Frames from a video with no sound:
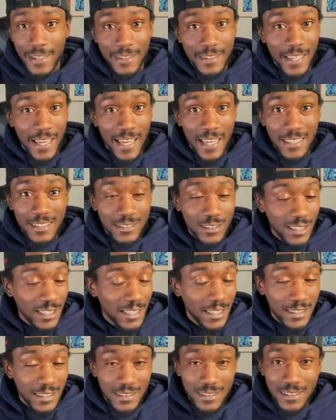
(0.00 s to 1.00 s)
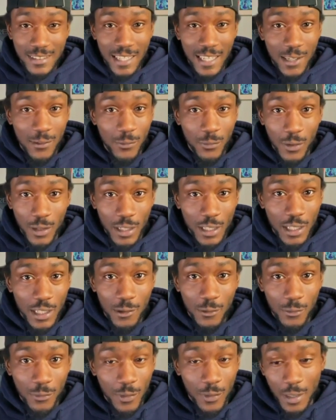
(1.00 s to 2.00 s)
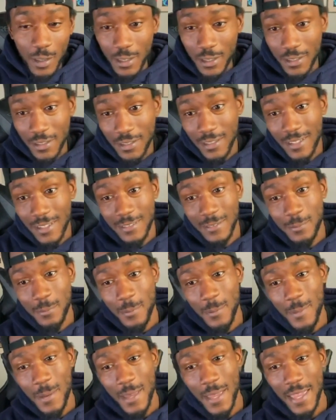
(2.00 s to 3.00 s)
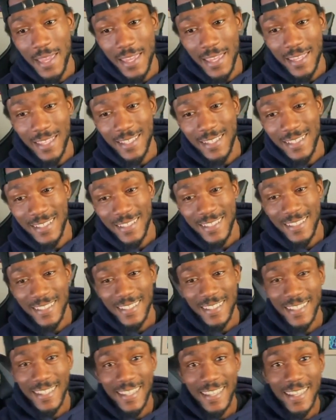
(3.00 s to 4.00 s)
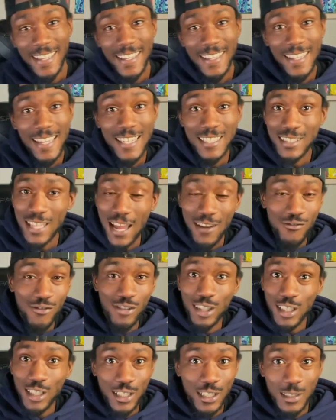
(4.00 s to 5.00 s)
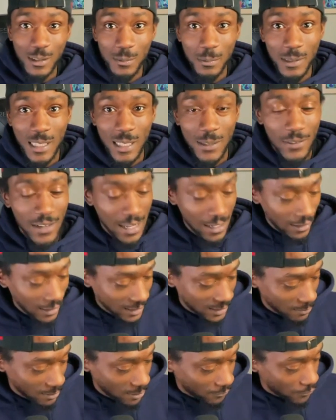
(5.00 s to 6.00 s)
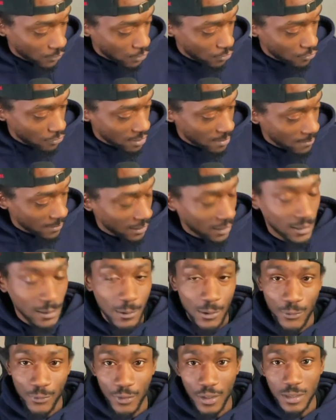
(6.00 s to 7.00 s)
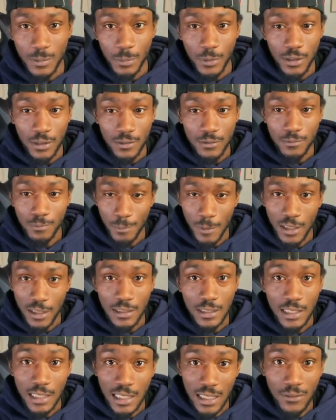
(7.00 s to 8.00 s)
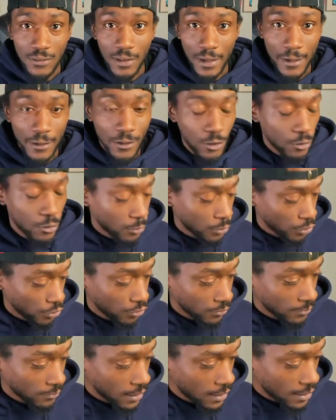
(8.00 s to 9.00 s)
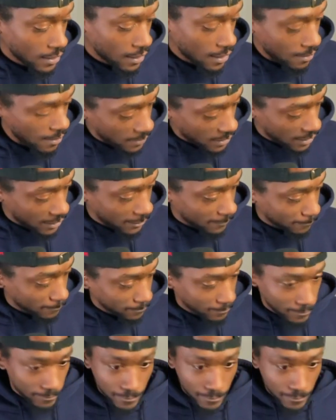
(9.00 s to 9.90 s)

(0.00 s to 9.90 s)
the East is getting funnier and funnier. Man. I really couldn't believe it. I looked at my phone. I'm like, because I'm on Facebook, about to leave, had to go to work. I'm like,